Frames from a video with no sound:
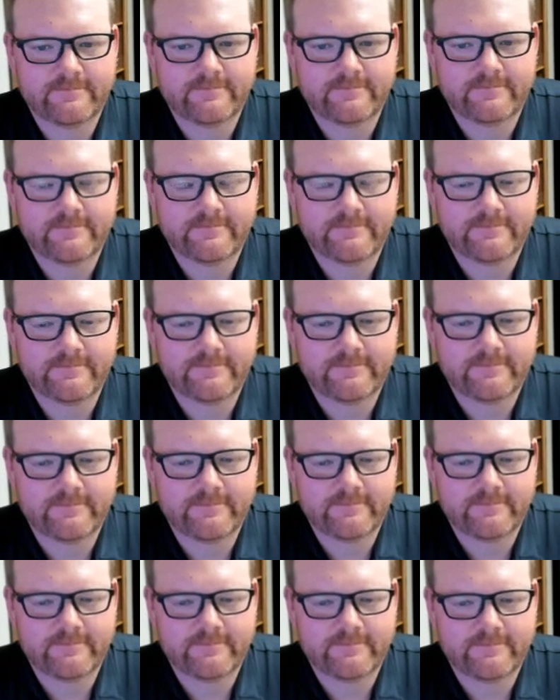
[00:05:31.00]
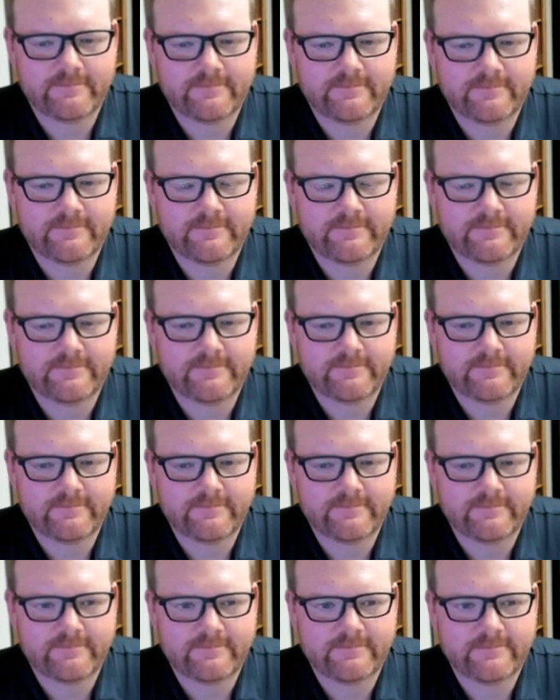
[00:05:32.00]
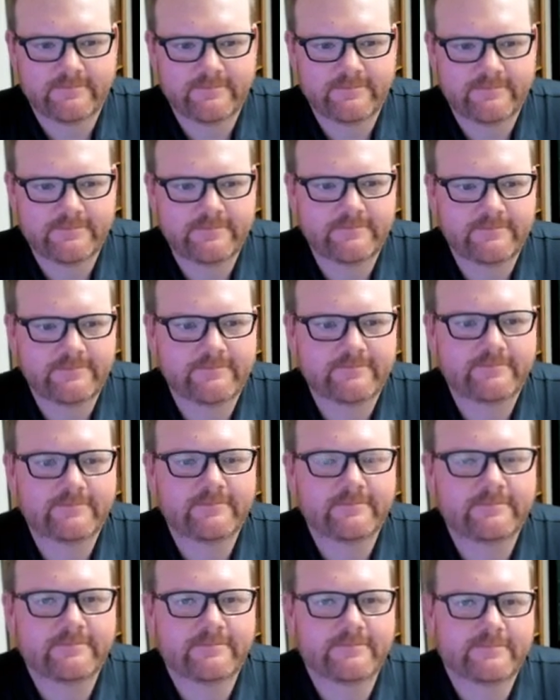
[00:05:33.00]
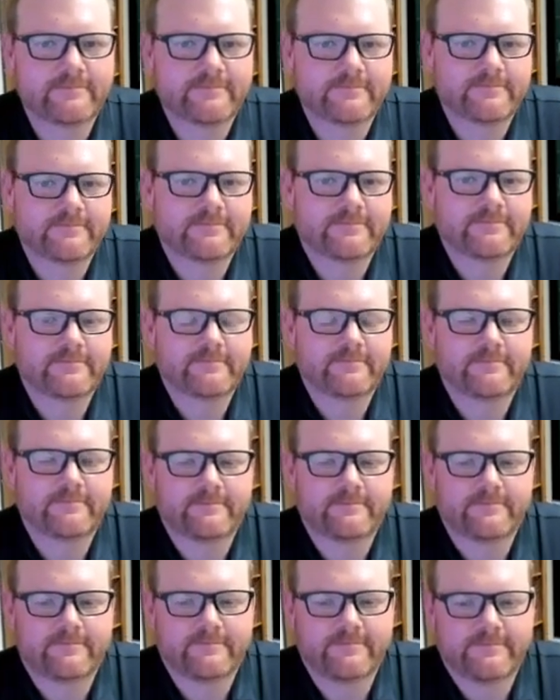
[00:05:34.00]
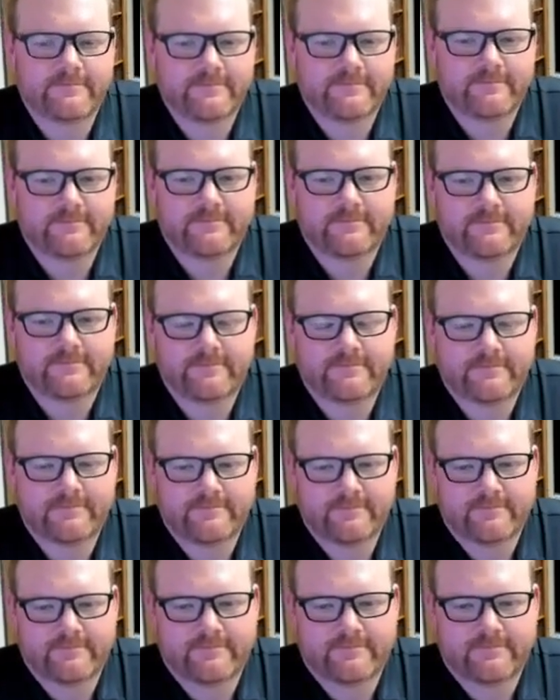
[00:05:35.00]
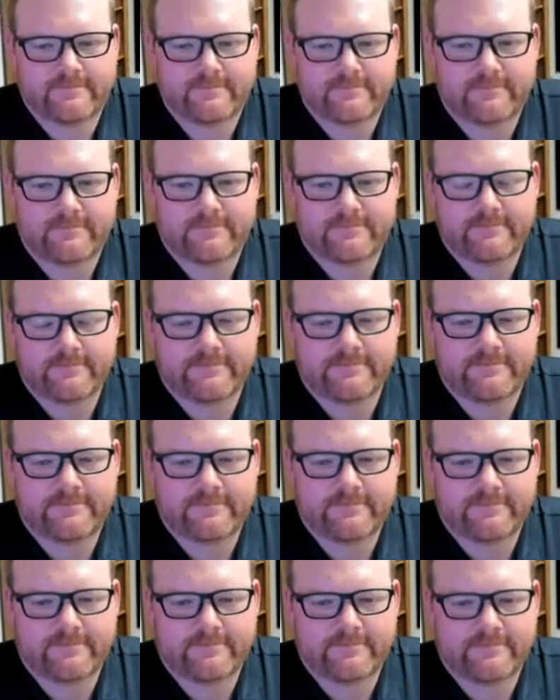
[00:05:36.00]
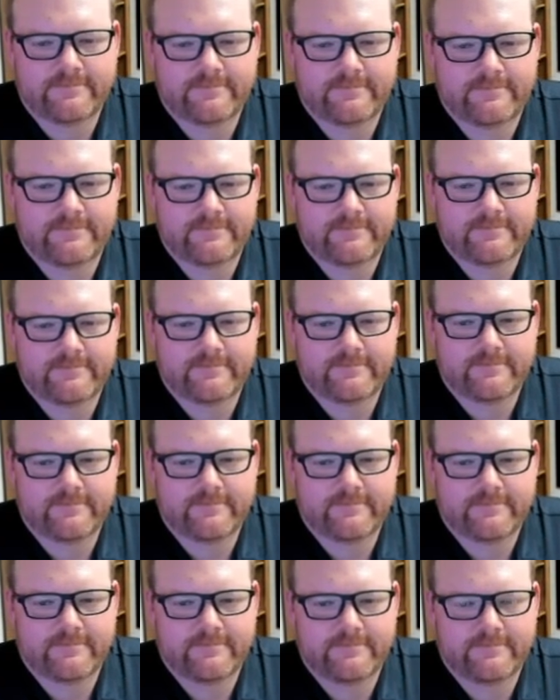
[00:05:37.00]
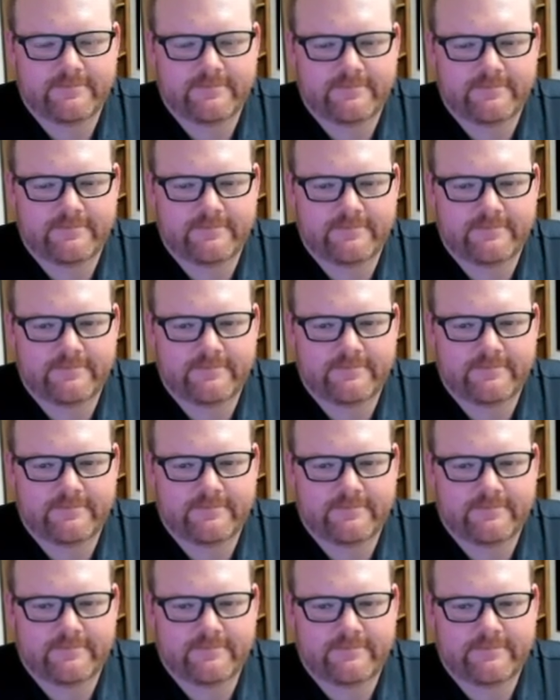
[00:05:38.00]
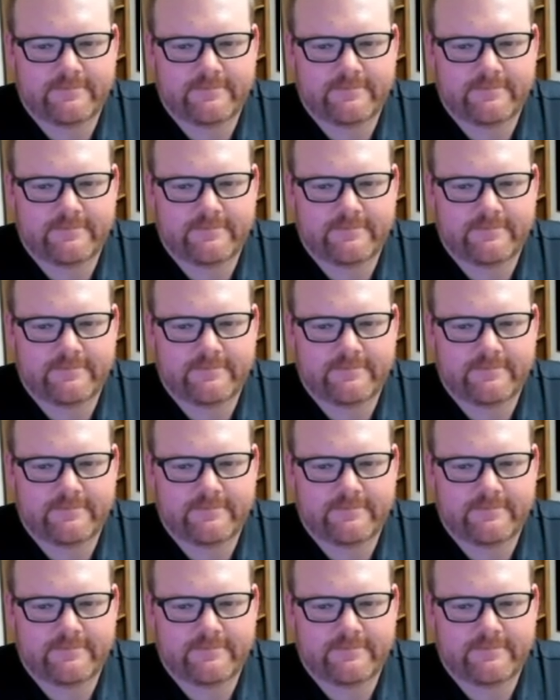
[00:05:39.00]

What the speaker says: [no speech]